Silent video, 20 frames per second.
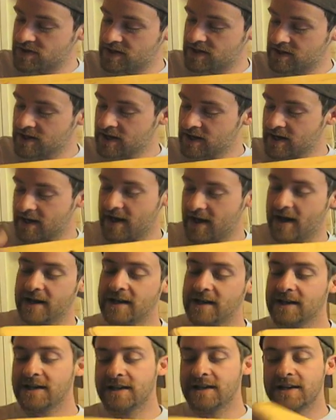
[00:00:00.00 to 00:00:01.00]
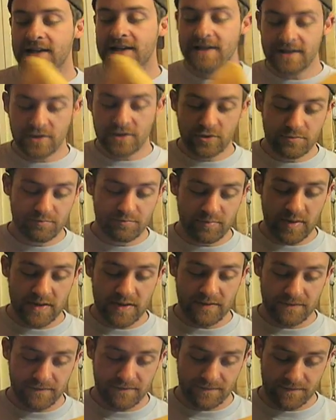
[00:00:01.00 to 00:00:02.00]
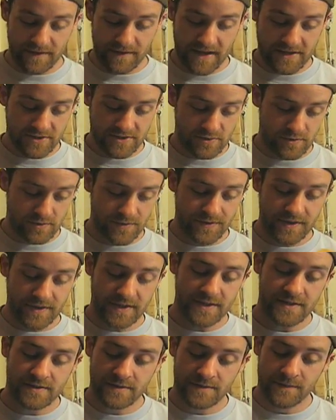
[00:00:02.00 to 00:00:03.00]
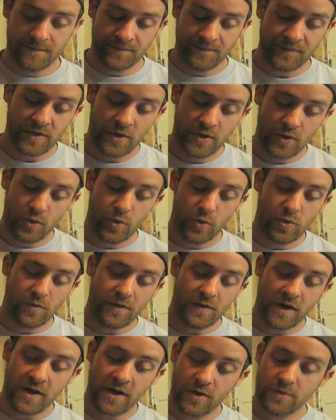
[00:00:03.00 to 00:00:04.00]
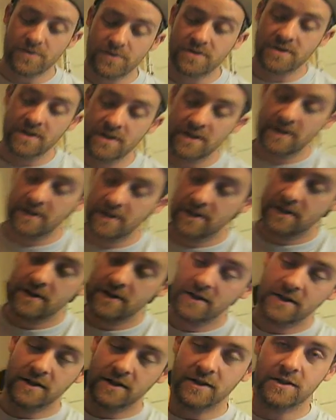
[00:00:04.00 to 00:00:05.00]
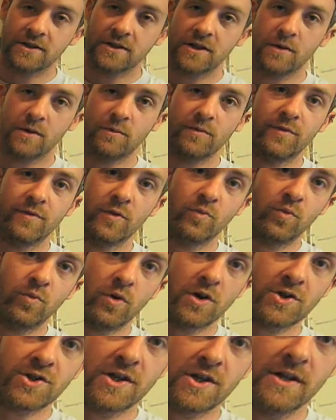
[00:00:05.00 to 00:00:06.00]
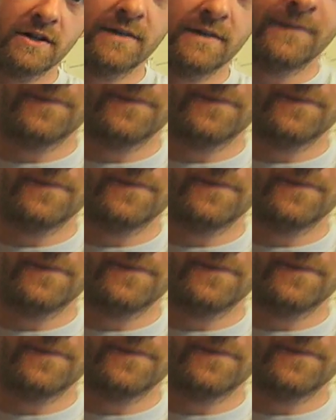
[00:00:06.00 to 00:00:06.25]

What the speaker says: in a little bit flatter on these. All the holds come with a washer